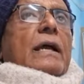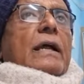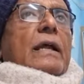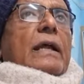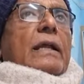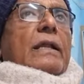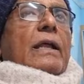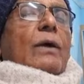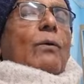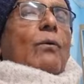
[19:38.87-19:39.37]

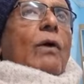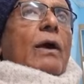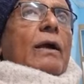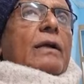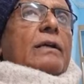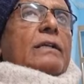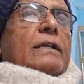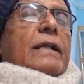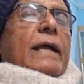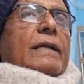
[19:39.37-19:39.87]
They
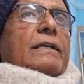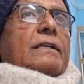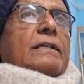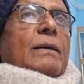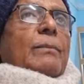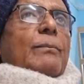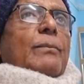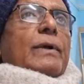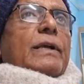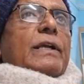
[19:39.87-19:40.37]
want that
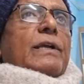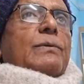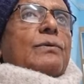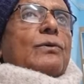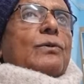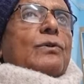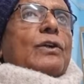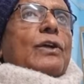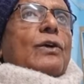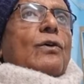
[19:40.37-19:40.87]
somebody
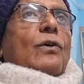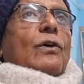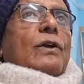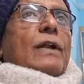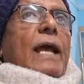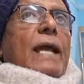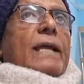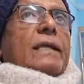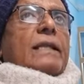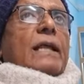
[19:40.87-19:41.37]
should
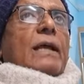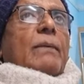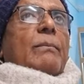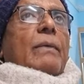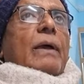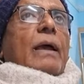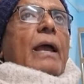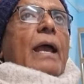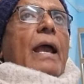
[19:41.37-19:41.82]
recognize them,